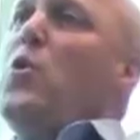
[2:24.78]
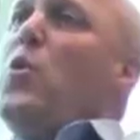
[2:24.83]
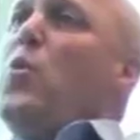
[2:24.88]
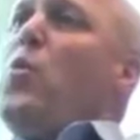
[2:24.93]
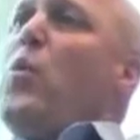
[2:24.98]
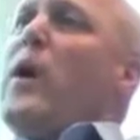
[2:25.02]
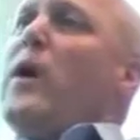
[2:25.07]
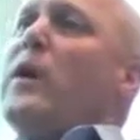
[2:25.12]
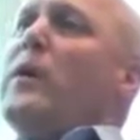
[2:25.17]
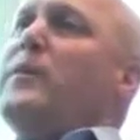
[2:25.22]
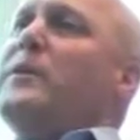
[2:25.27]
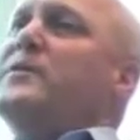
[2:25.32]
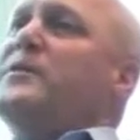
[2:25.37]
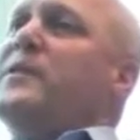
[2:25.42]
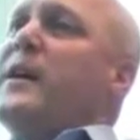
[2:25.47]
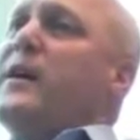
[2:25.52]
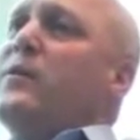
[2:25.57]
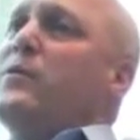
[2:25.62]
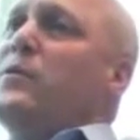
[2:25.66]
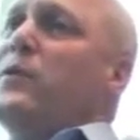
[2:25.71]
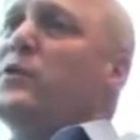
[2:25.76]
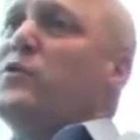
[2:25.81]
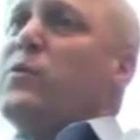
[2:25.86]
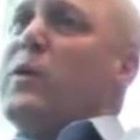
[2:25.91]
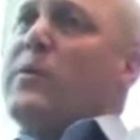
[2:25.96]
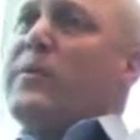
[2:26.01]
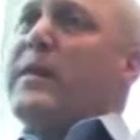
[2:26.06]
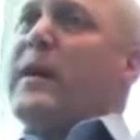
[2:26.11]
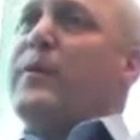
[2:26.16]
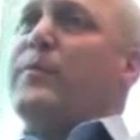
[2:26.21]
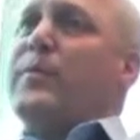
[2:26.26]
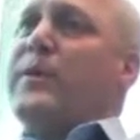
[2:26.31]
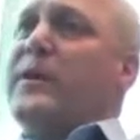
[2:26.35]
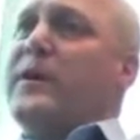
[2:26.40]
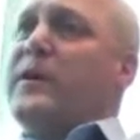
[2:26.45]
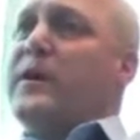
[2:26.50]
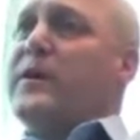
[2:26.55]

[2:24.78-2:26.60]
Well, let me say it this way without being